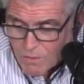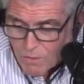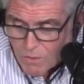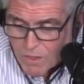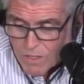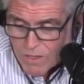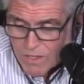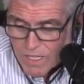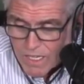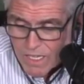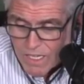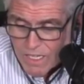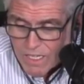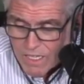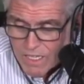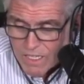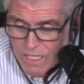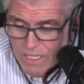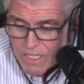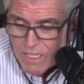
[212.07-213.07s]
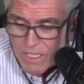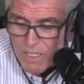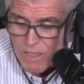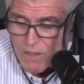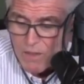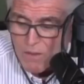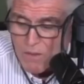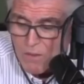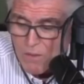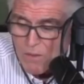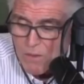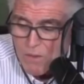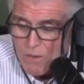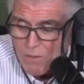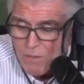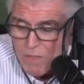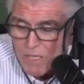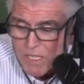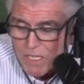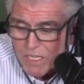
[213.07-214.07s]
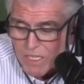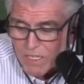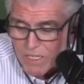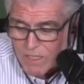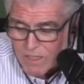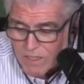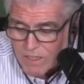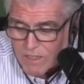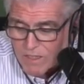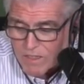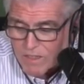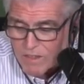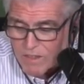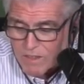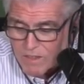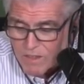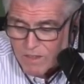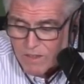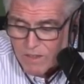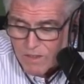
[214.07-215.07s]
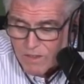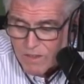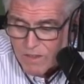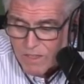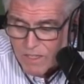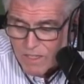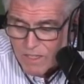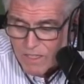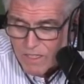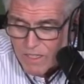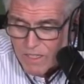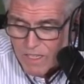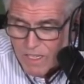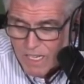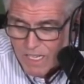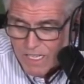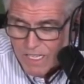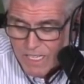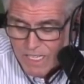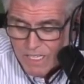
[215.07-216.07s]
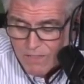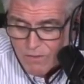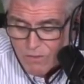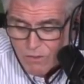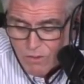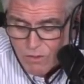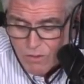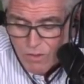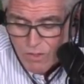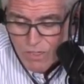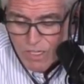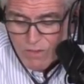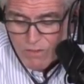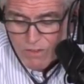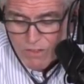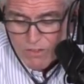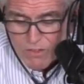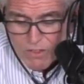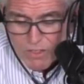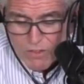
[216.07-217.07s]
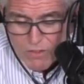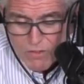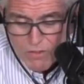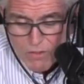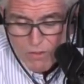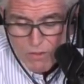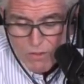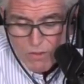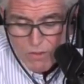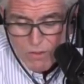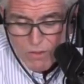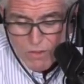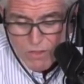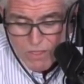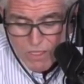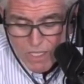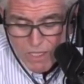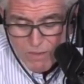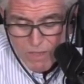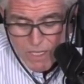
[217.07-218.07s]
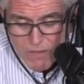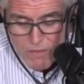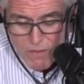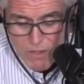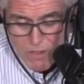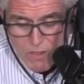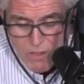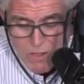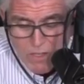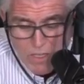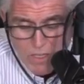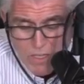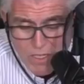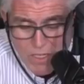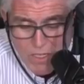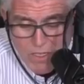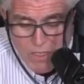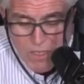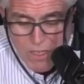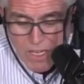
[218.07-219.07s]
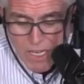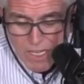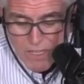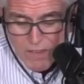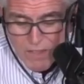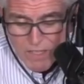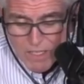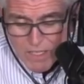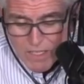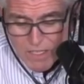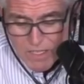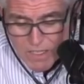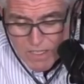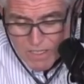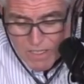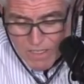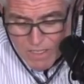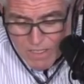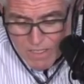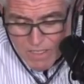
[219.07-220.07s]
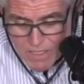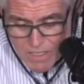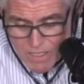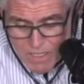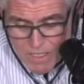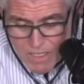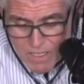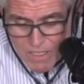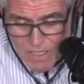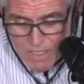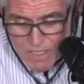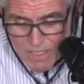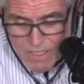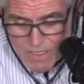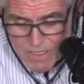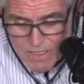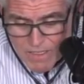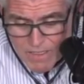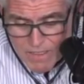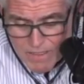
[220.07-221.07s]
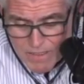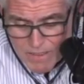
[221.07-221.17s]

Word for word: One that uh, will be the highlight of his career, obviously, for a long time, having uh, had the uh,